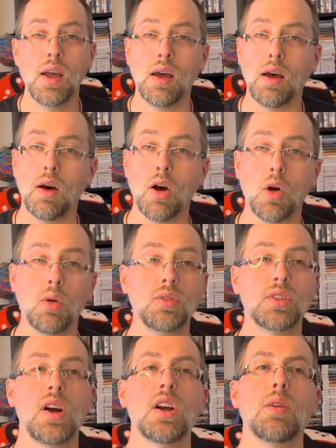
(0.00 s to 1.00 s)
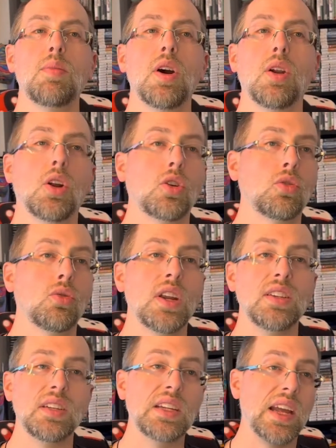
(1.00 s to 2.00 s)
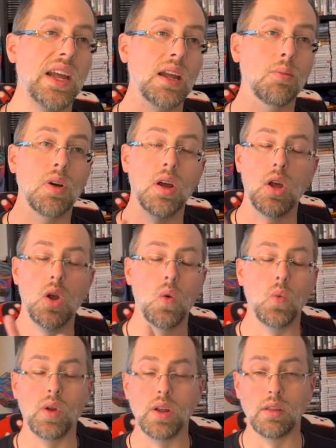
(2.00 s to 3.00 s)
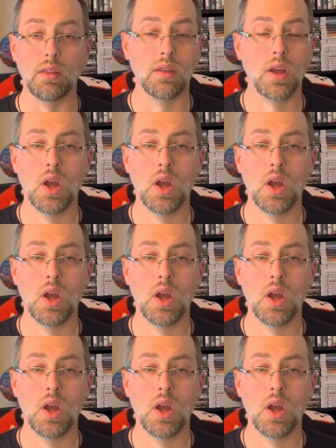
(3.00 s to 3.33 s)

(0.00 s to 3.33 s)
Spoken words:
Oh, talk about a crazy game with